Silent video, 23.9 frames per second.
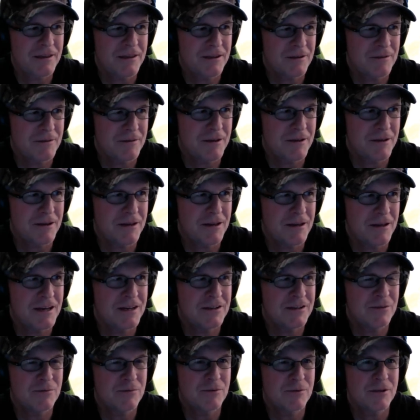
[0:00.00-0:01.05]
think that you
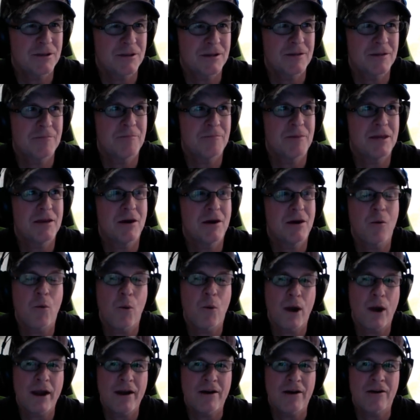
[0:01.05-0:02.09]
need to really be
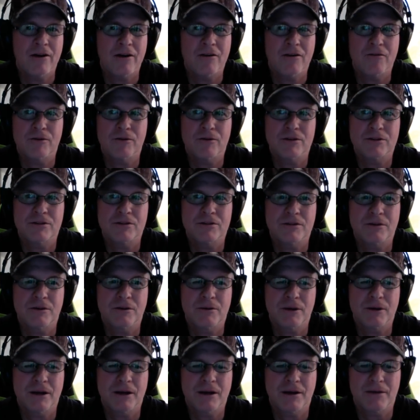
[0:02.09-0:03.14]
aware of what's
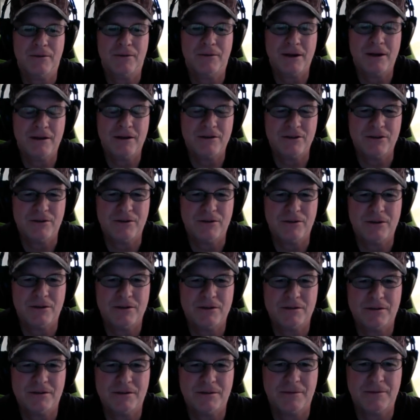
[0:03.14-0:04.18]
going on around you and
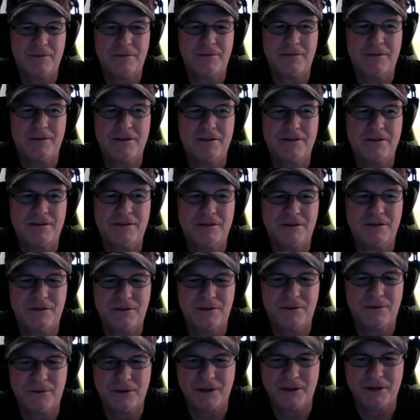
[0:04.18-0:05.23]
listen
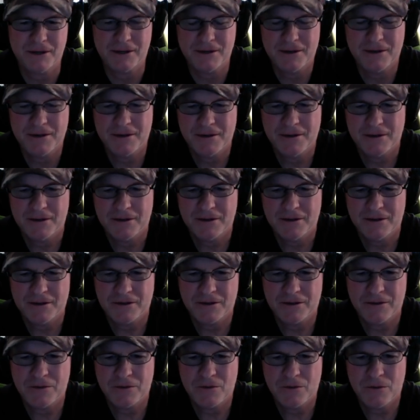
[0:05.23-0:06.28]
to
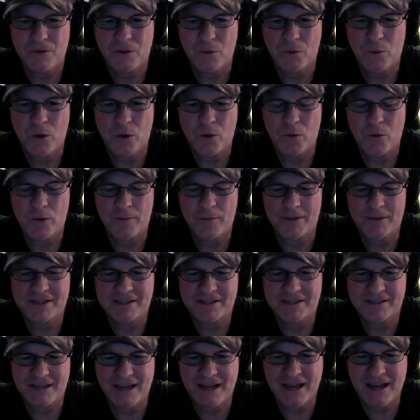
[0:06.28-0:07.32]
you know, what women
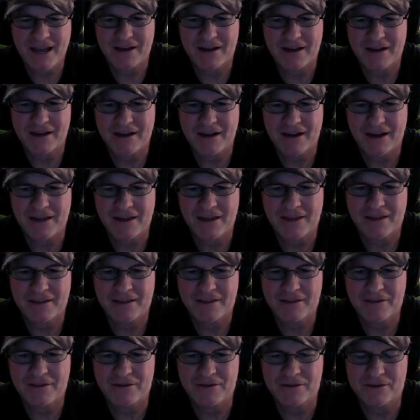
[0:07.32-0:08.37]
say. I
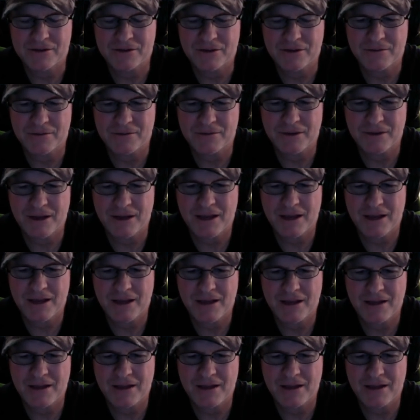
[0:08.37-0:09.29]
think that there's and